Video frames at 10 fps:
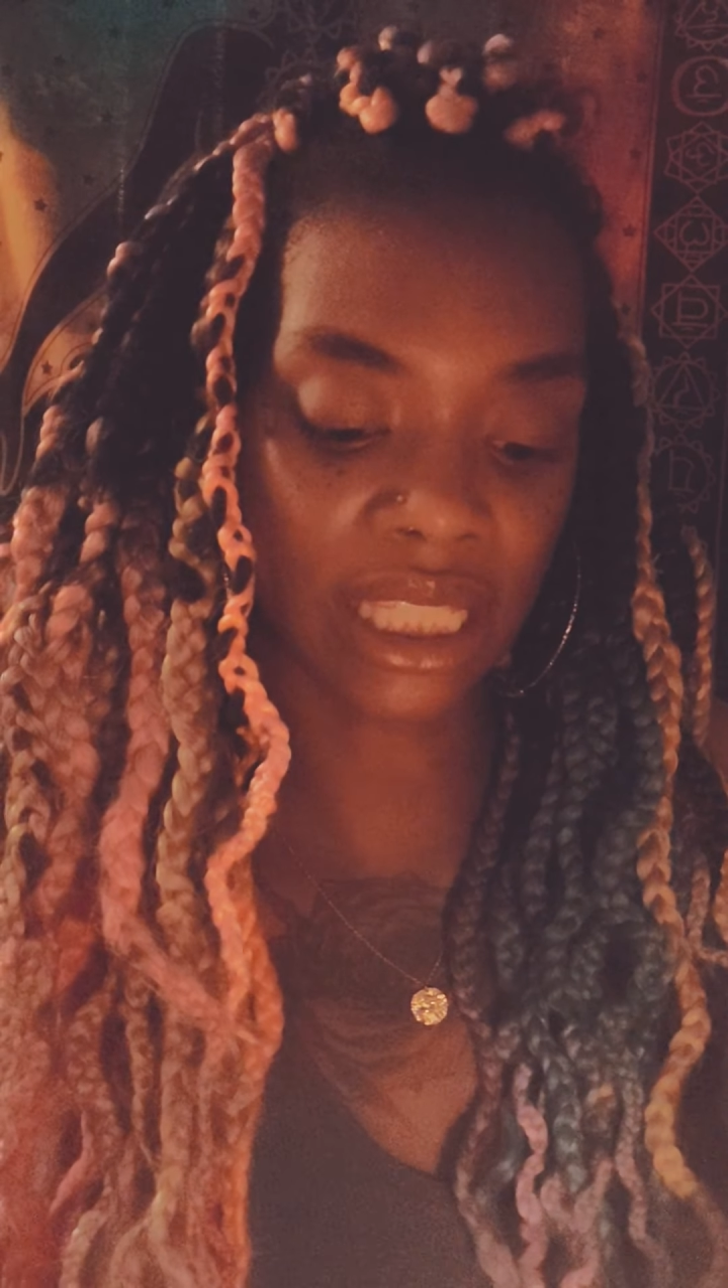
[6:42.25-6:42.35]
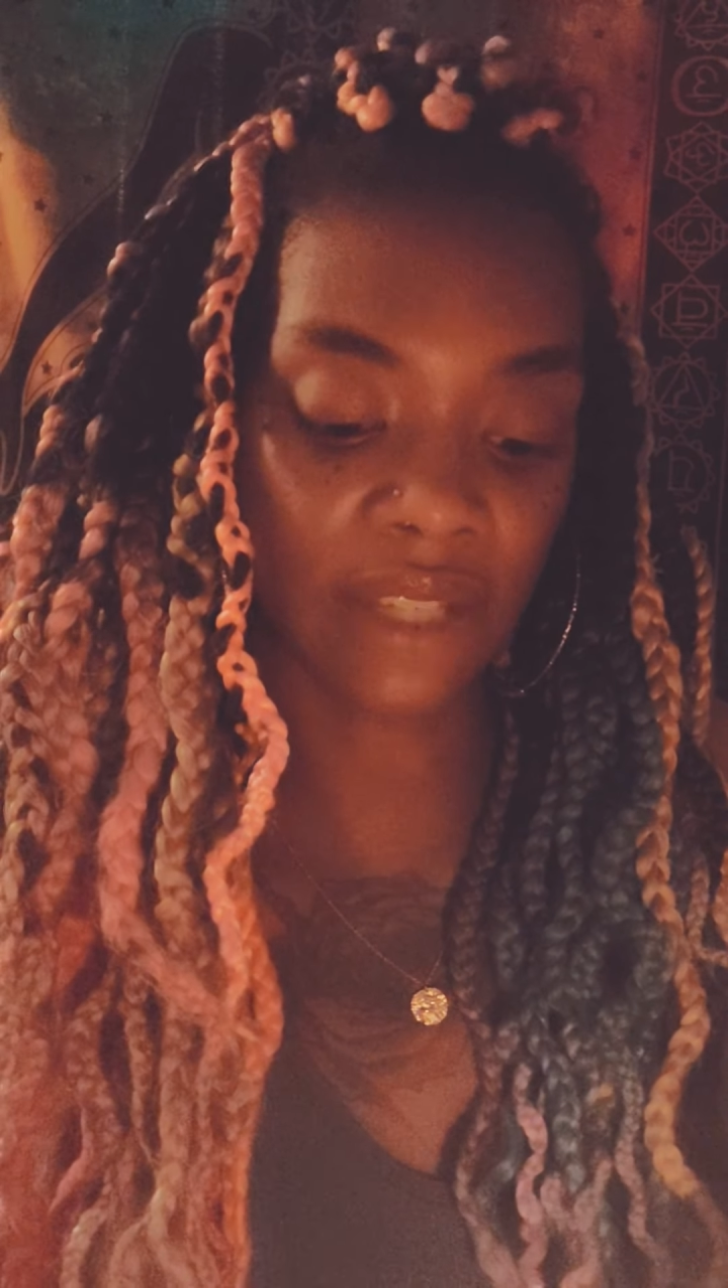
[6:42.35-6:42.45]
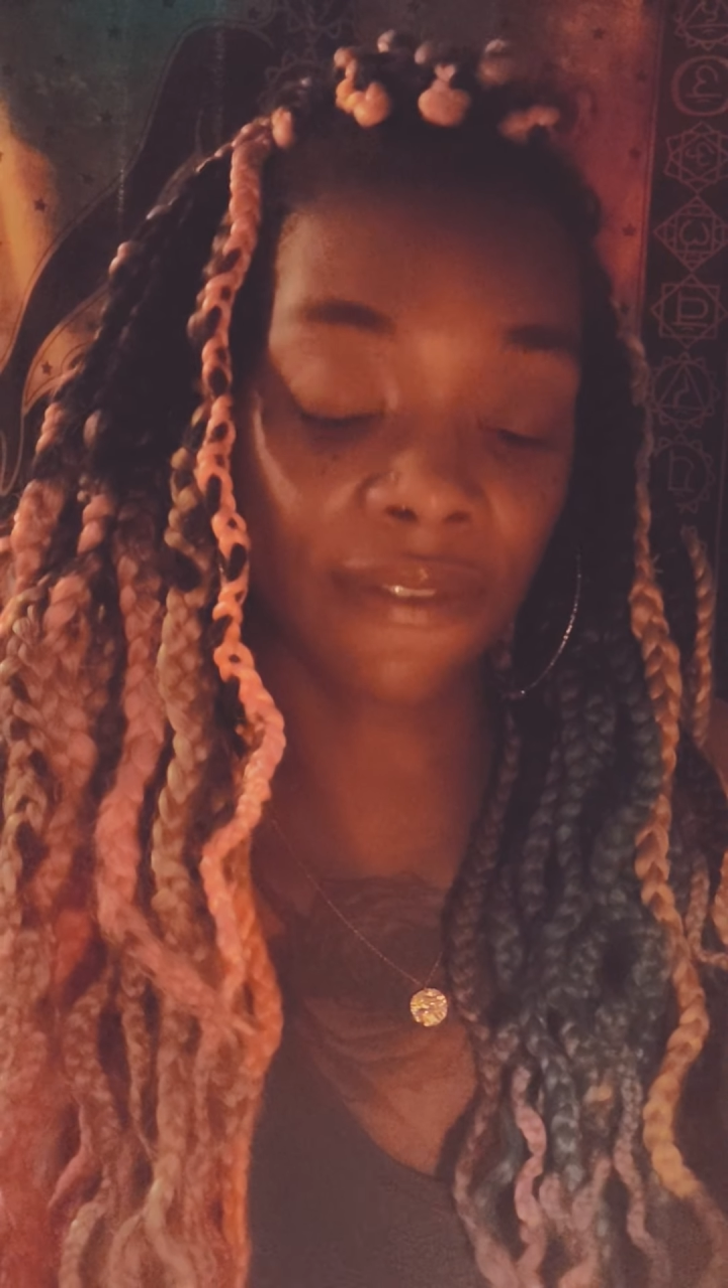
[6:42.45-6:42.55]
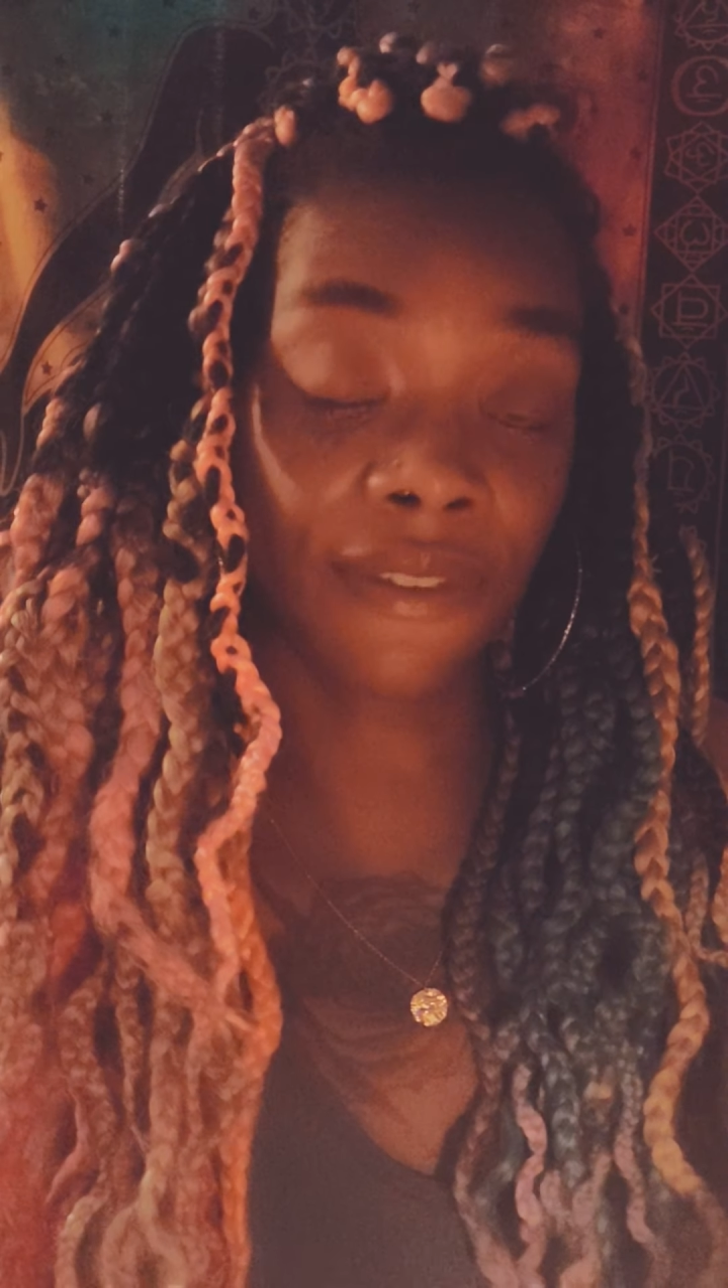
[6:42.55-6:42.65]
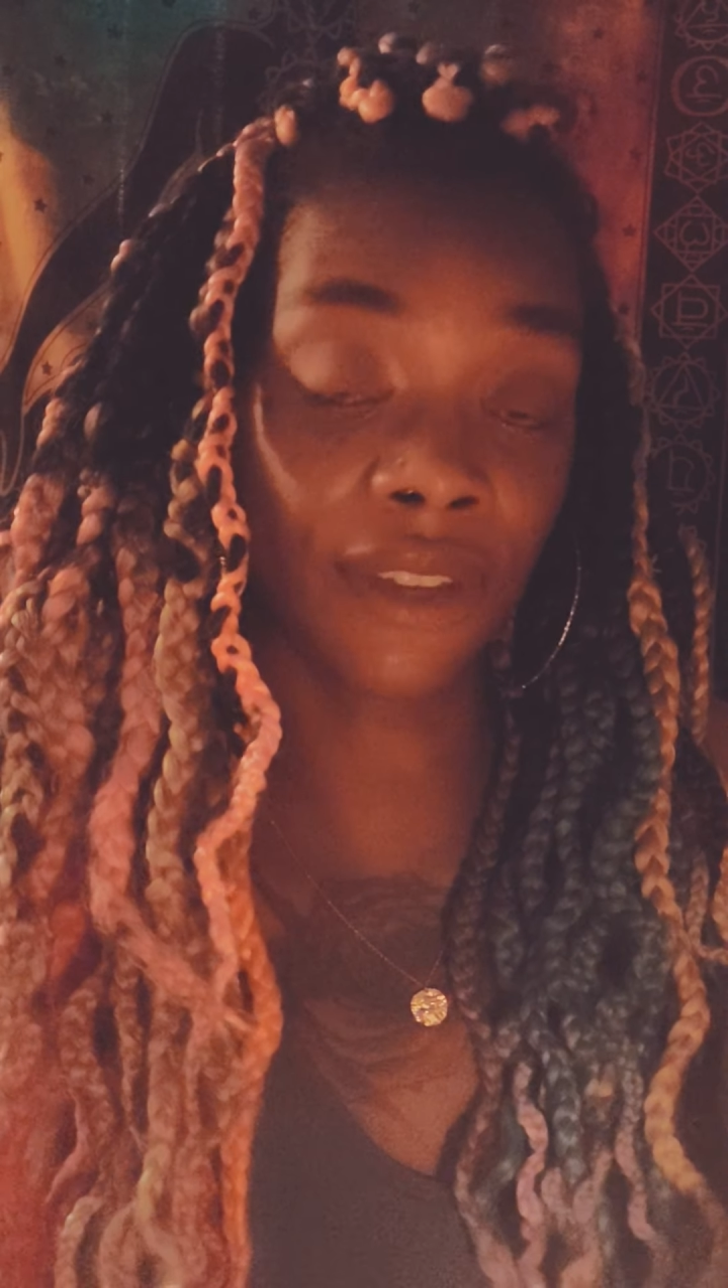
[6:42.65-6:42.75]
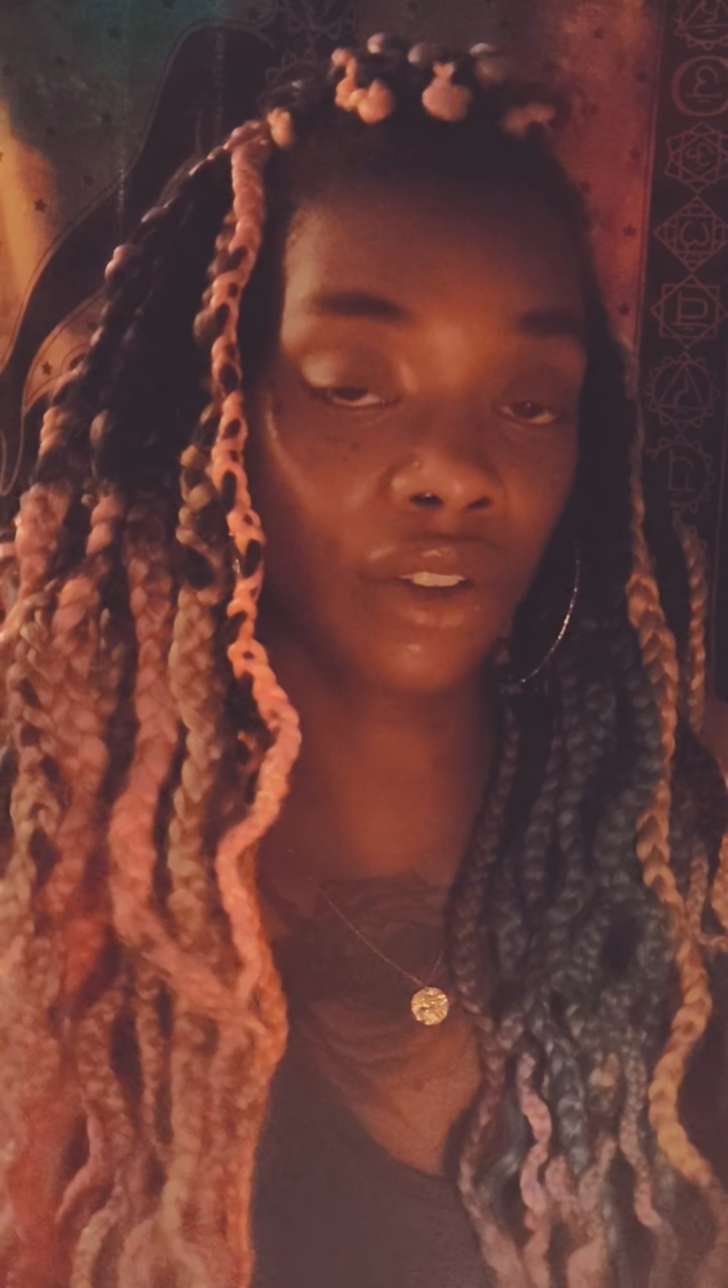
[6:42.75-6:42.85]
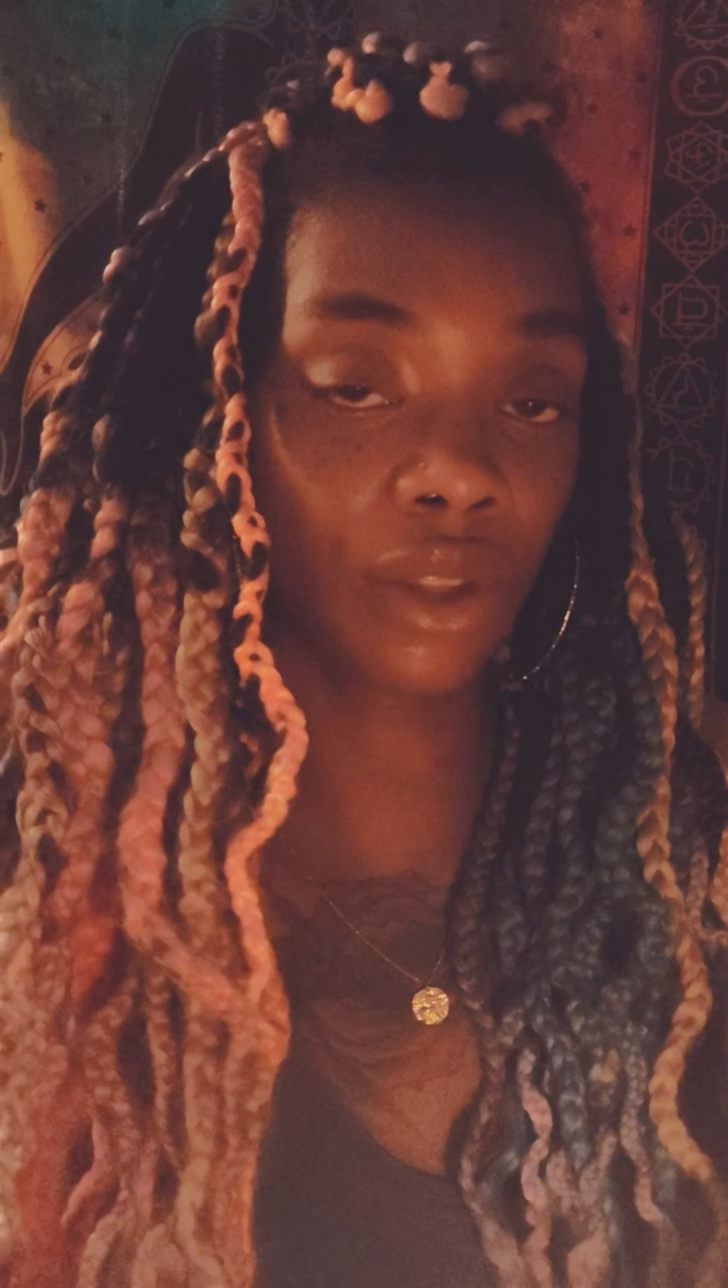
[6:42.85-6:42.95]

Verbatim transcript: to feel the